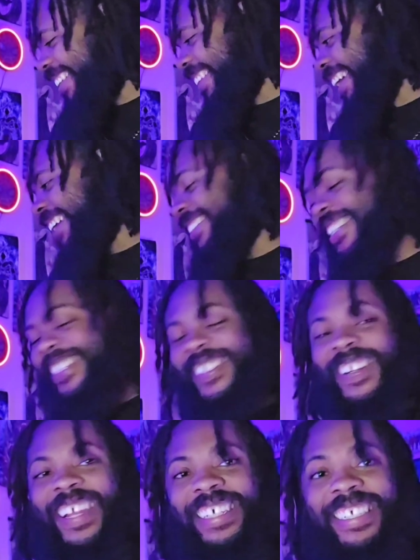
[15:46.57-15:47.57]
That's a
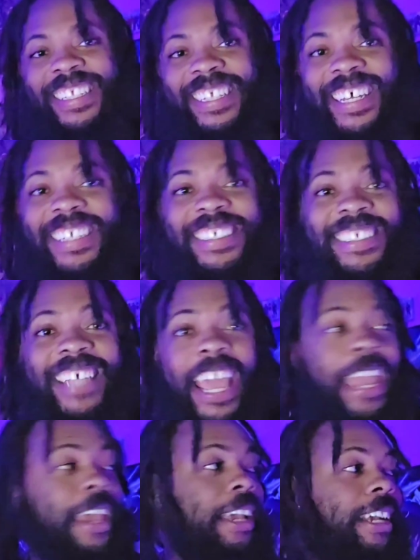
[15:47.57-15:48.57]
crazy thing to
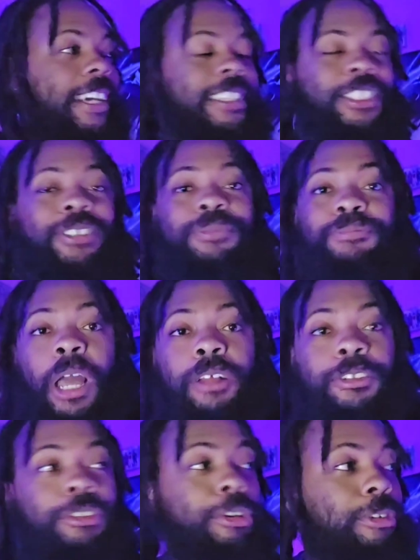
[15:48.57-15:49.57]
say because
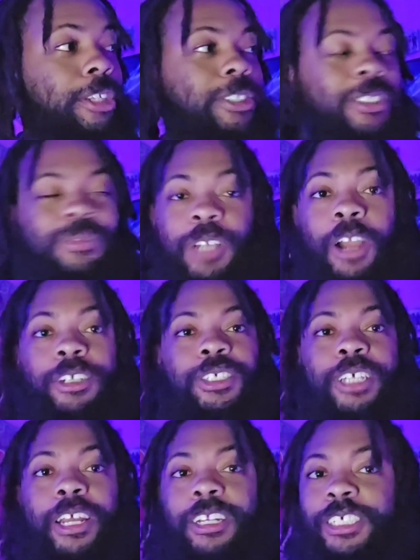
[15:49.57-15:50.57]
Yuta's
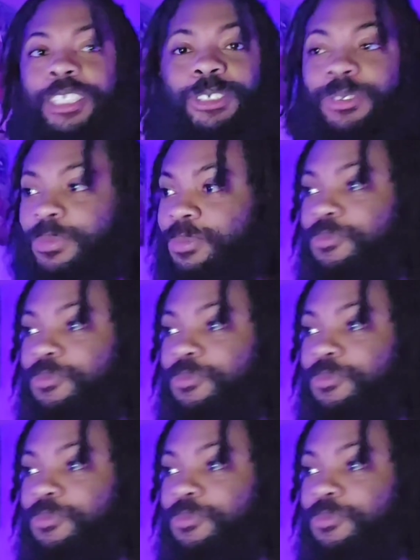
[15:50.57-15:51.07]
cursed energy is